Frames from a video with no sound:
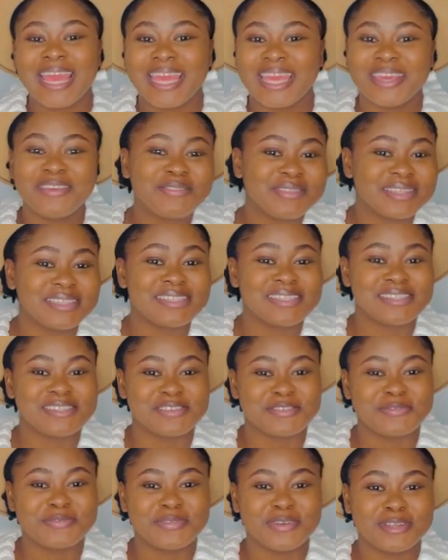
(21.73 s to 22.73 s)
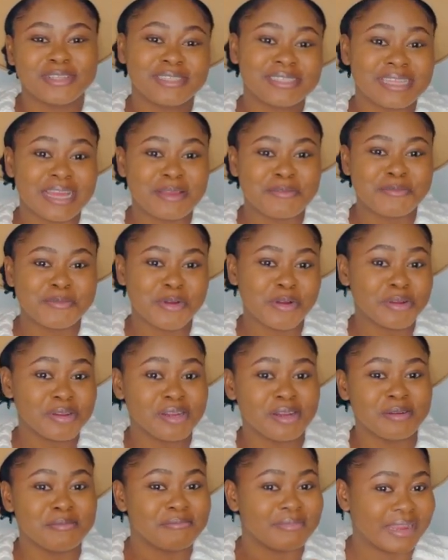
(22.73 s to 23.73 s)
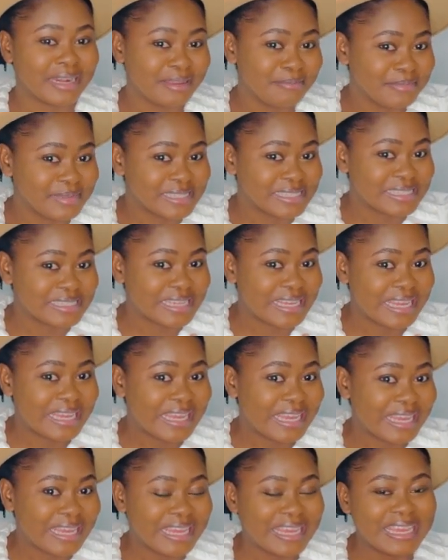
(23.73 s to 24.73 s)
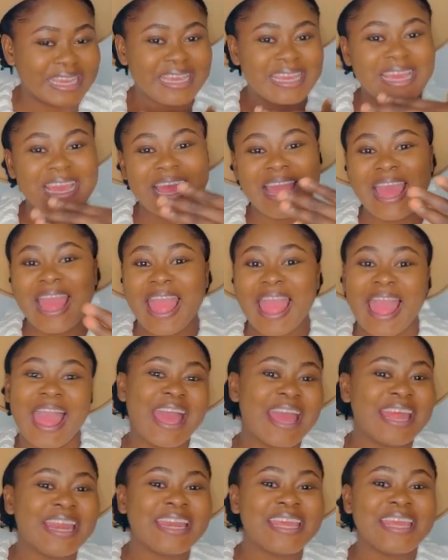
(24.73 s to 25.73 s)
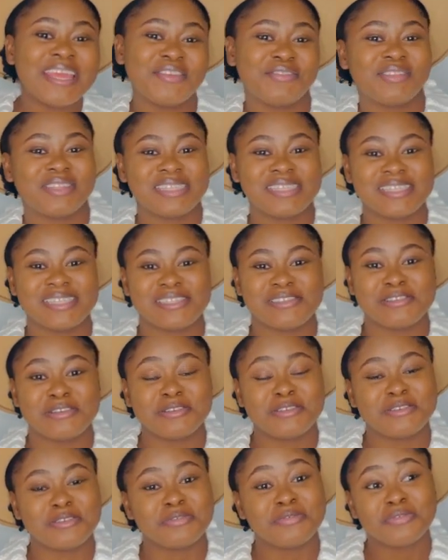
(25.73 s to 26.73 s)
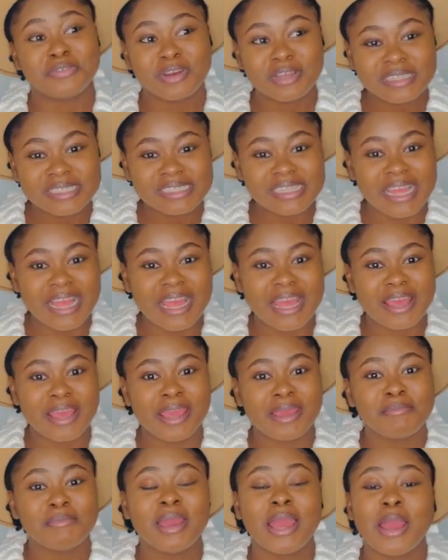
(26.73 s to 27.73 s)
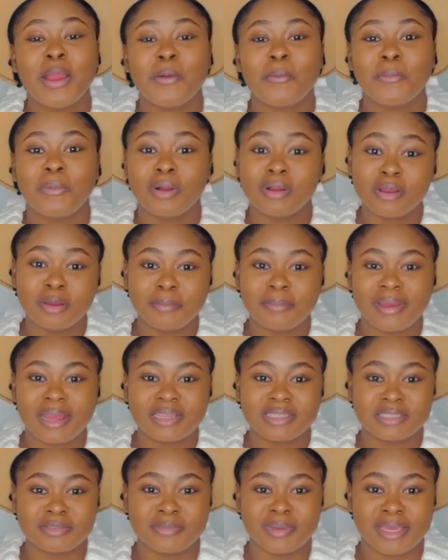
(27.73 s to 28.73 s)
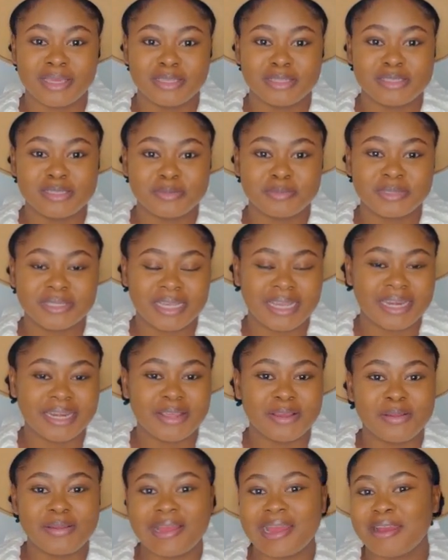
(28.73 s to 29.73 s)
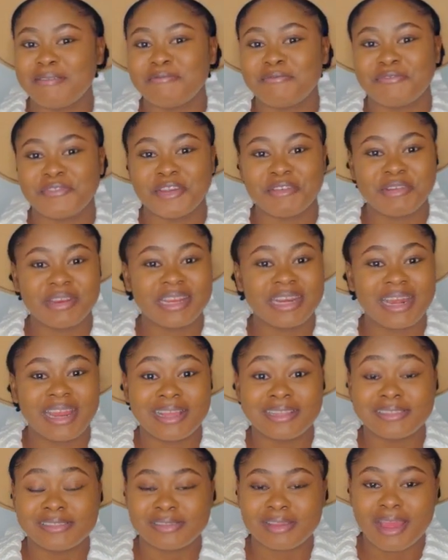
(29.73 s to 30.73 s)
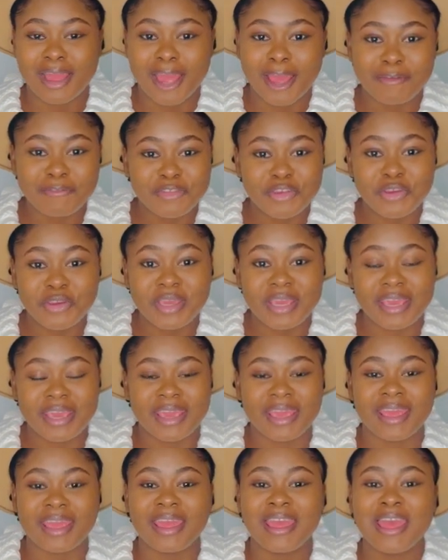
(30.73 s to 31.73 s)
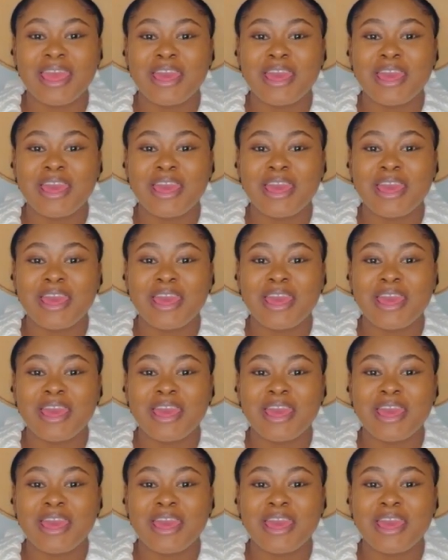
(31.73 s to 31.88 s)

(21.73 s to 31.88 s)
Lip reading: If this is your first time, welcome. My name is Nikki. And if this is not your first time, welcome back to my YouTube channel. I'm very glad to have you here.